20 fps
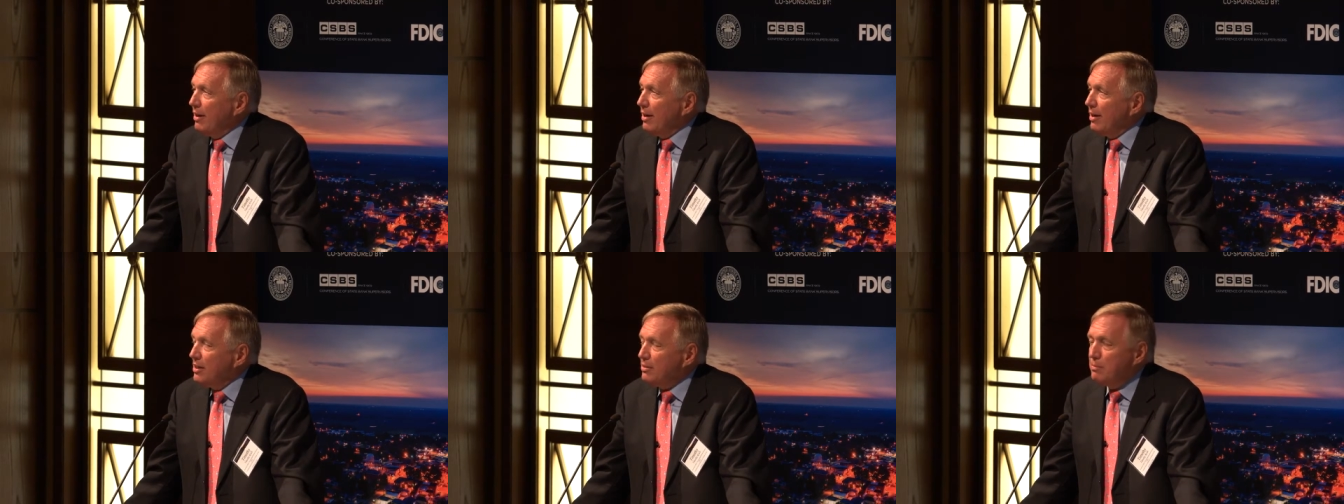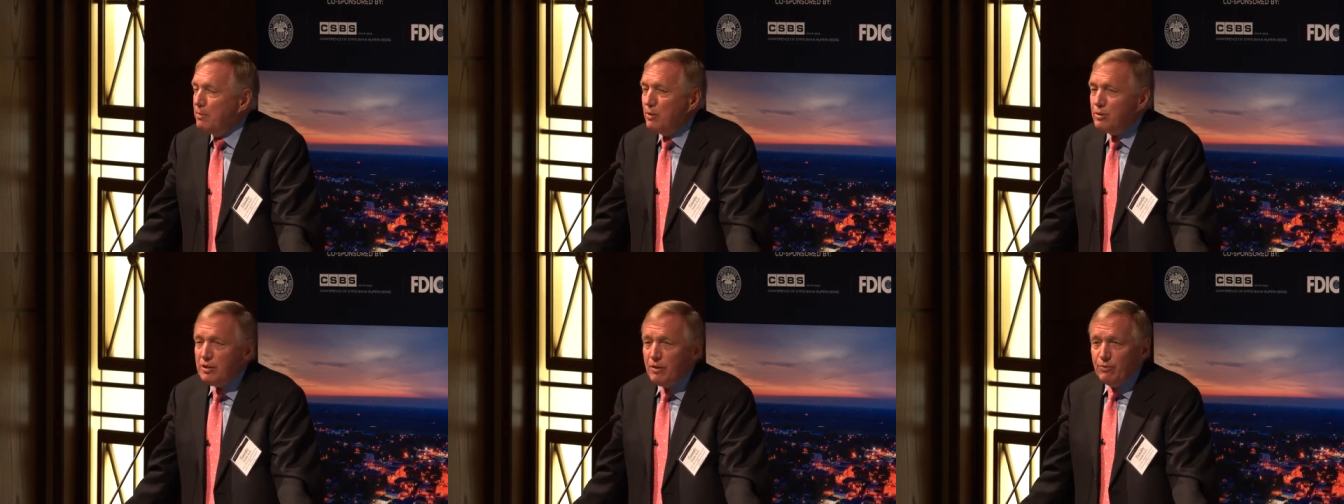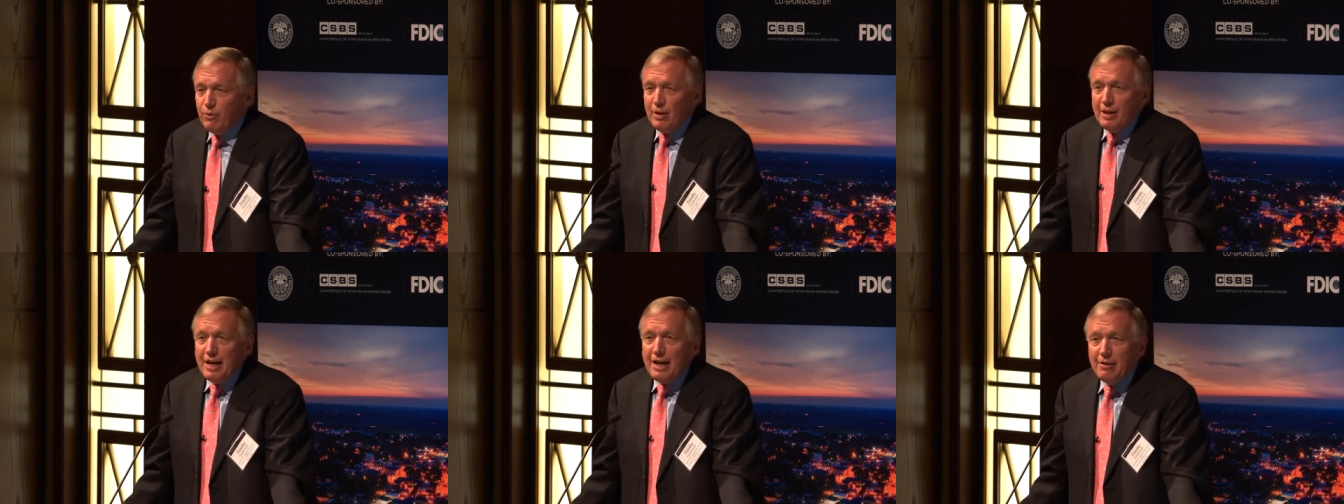Because most
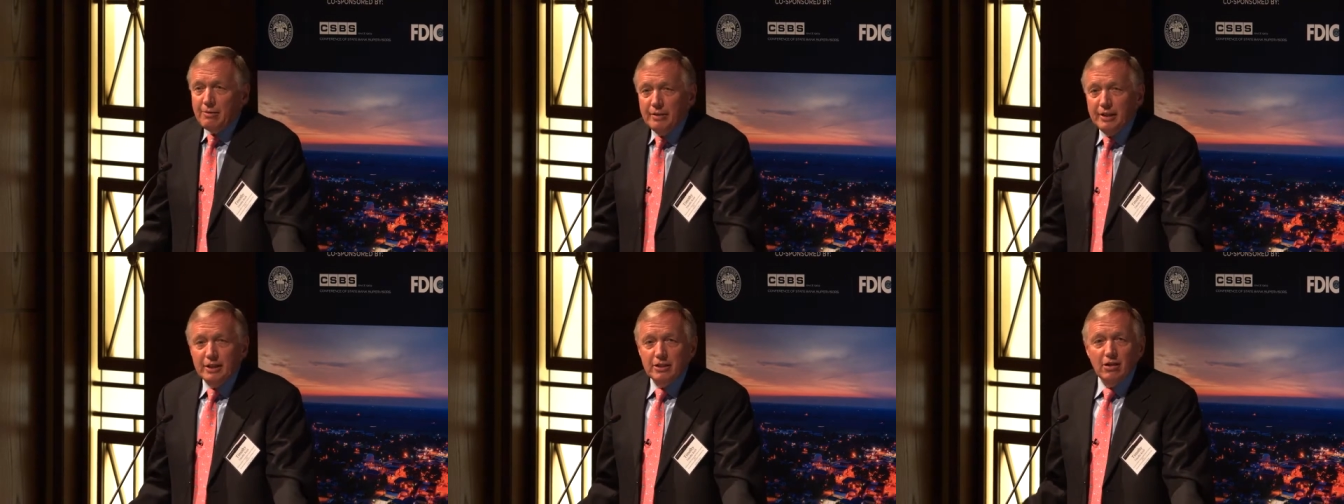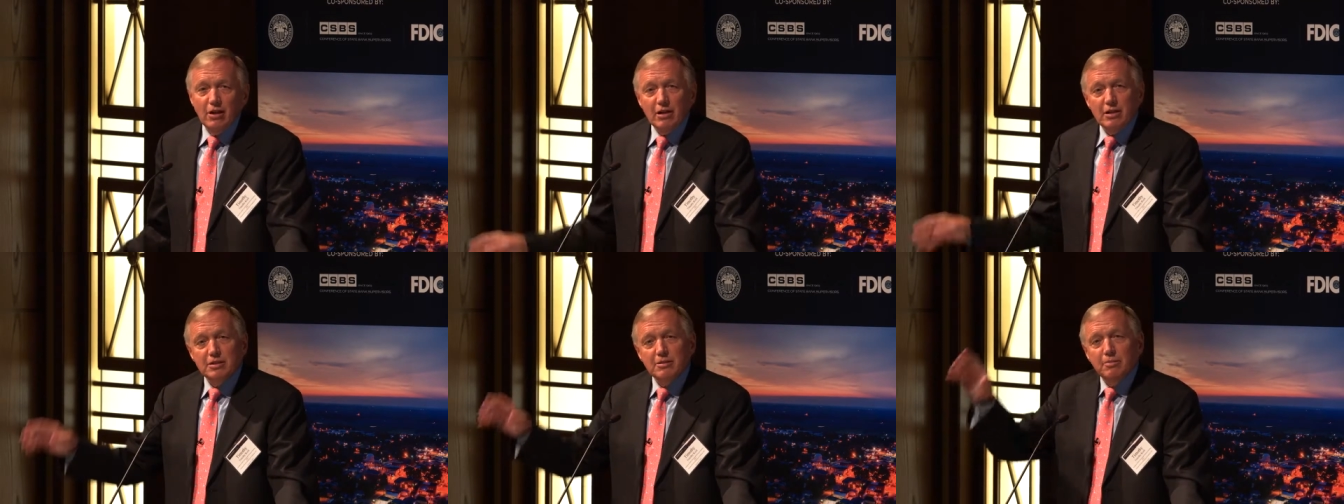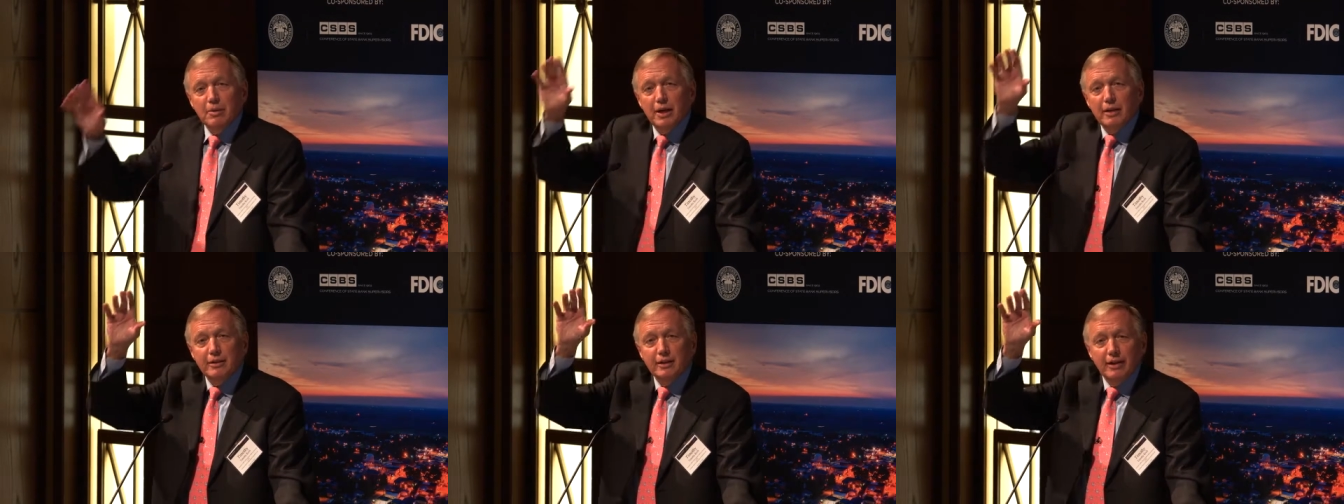of what I read talks
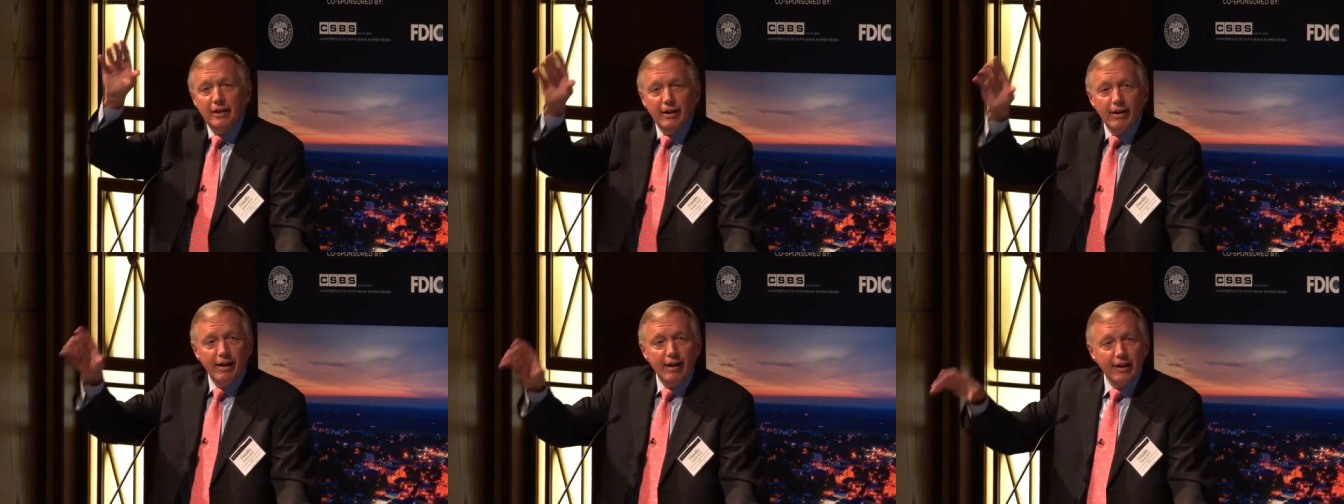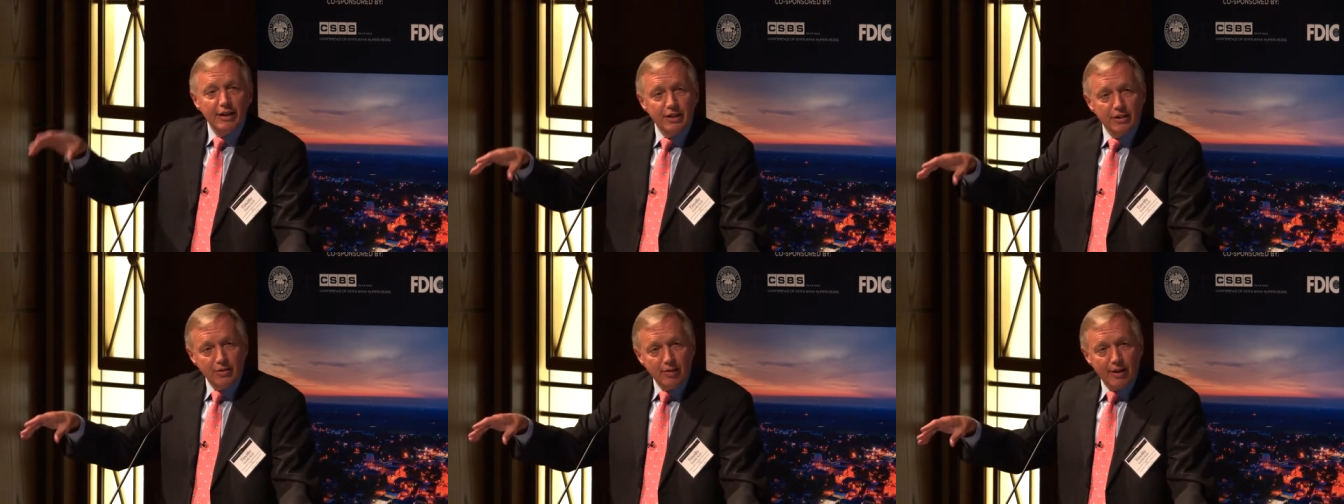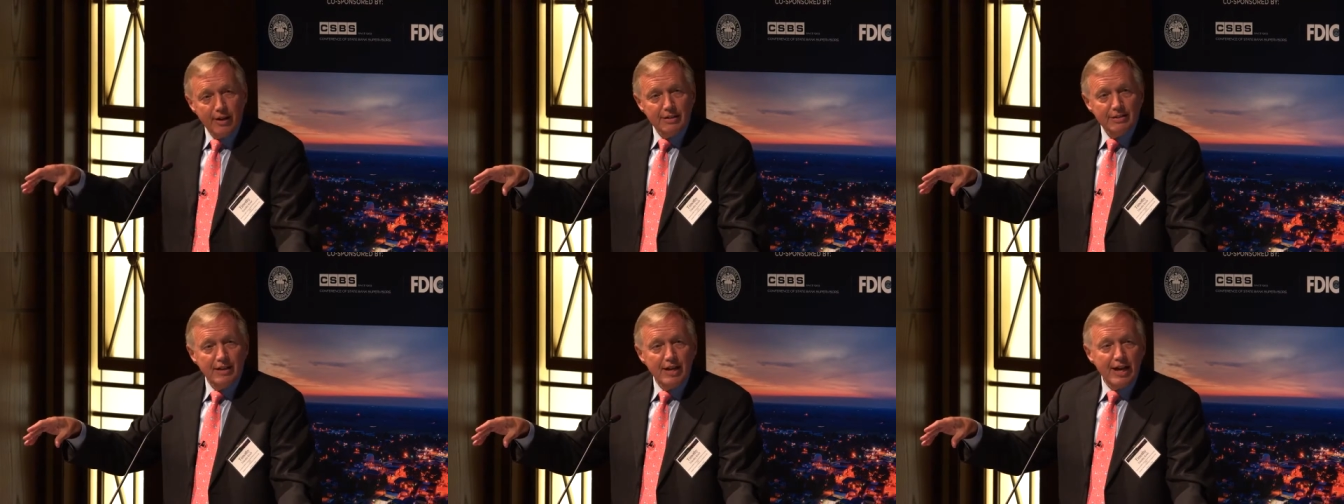about the decline in
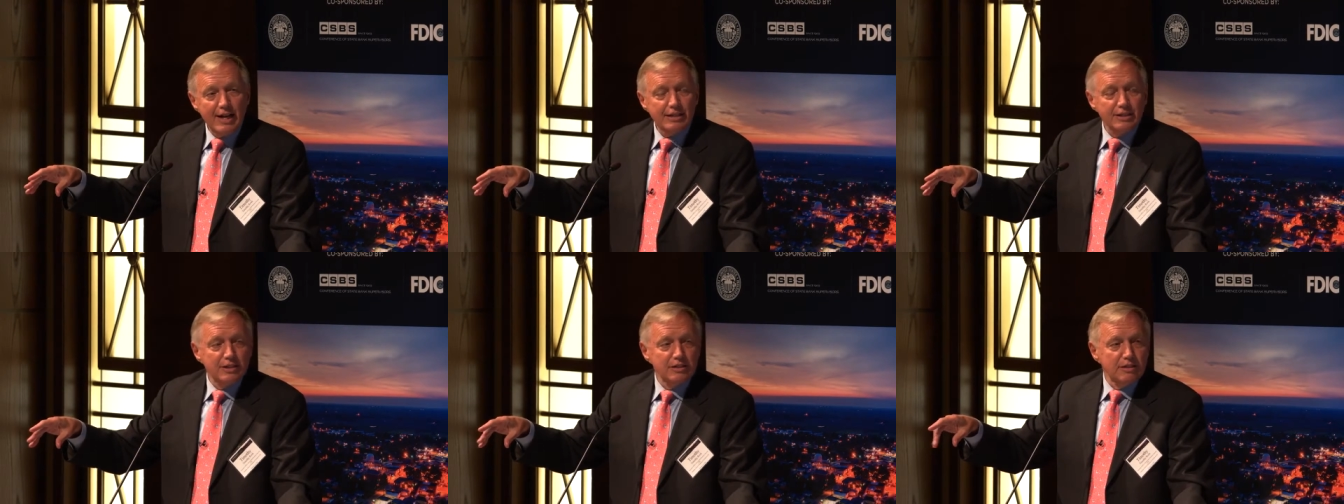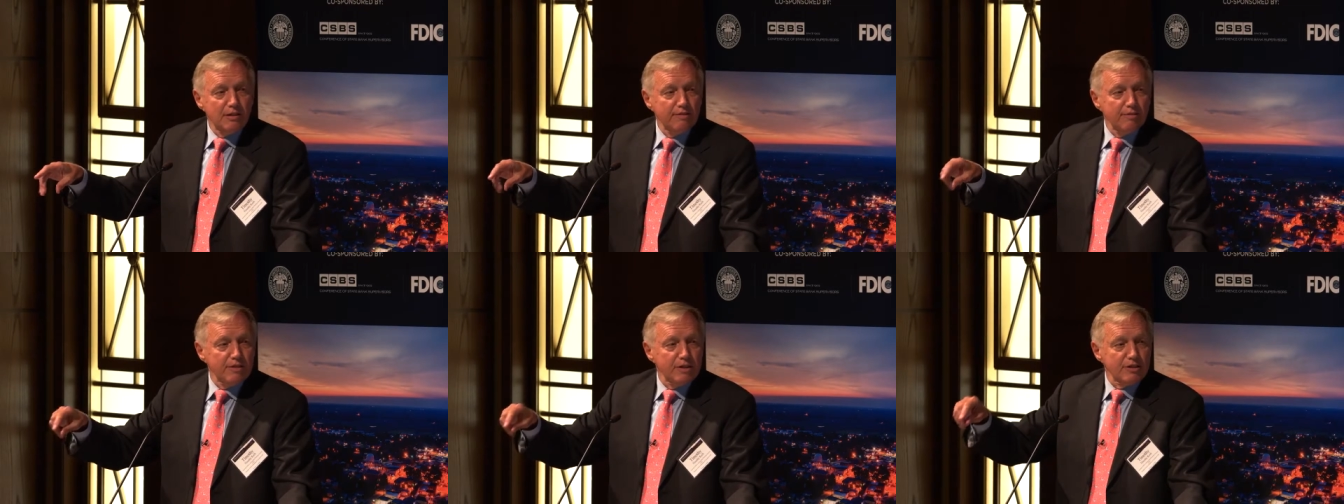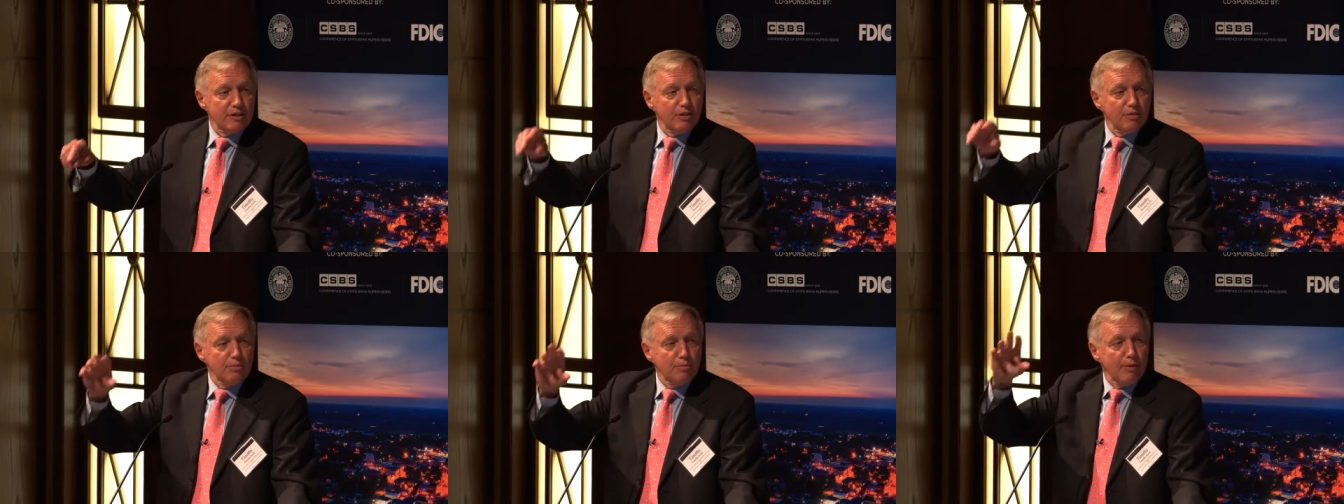transactions at
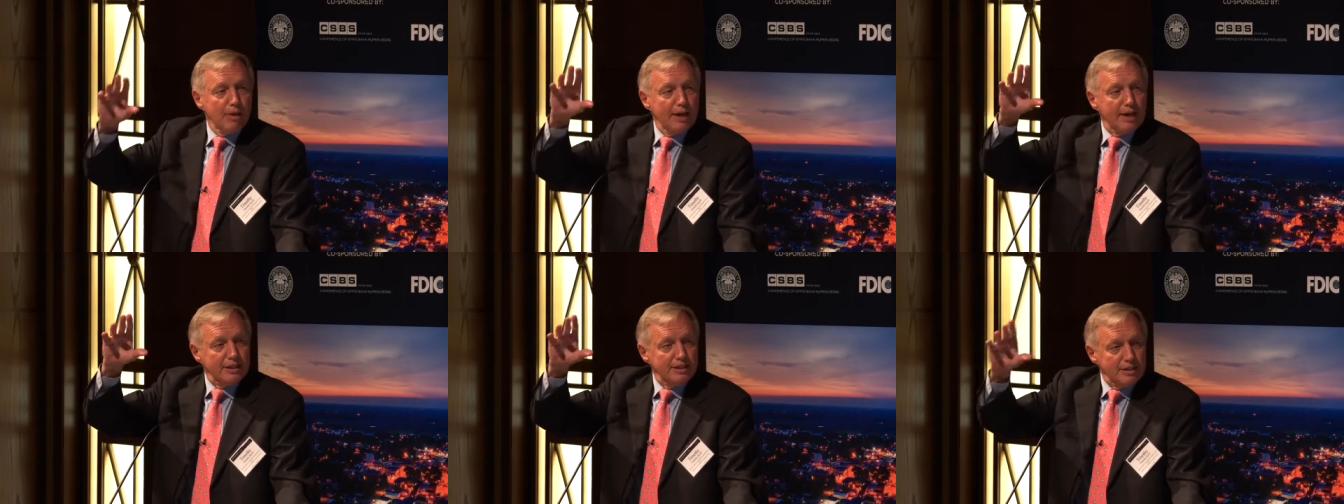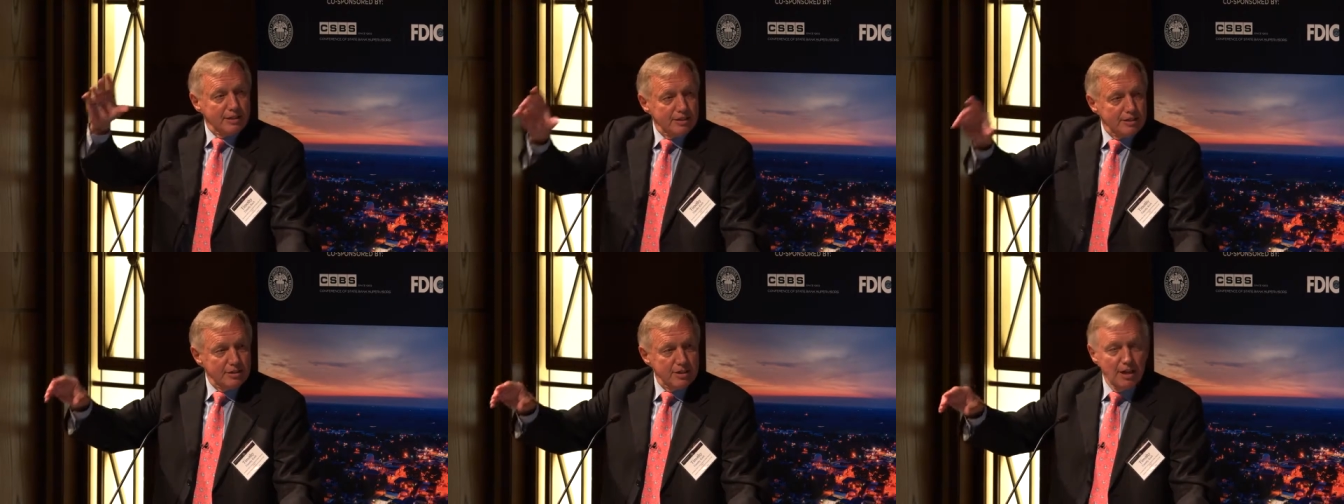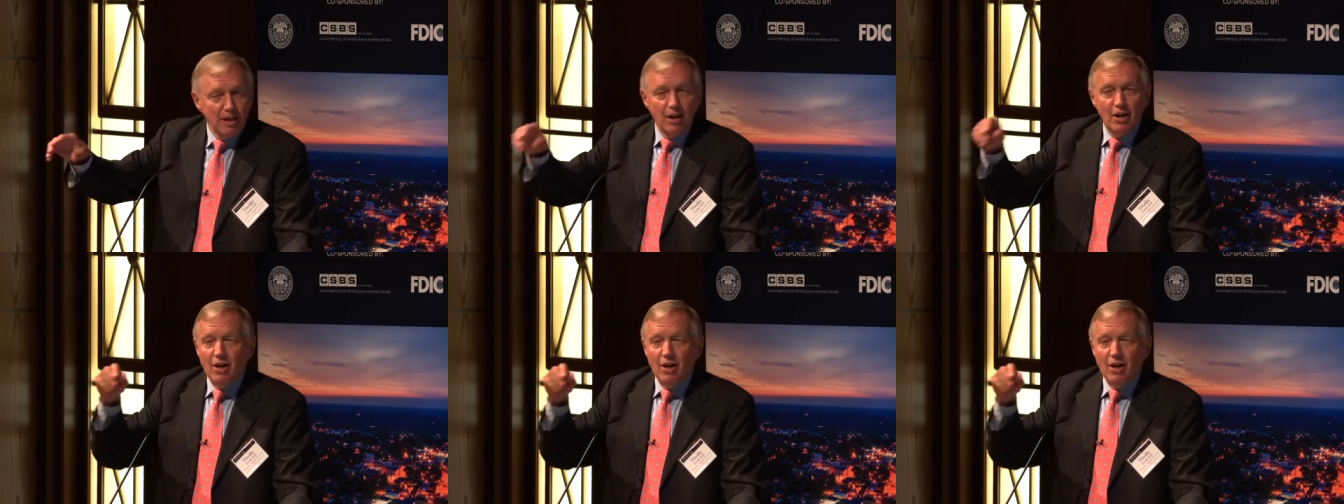physical branches,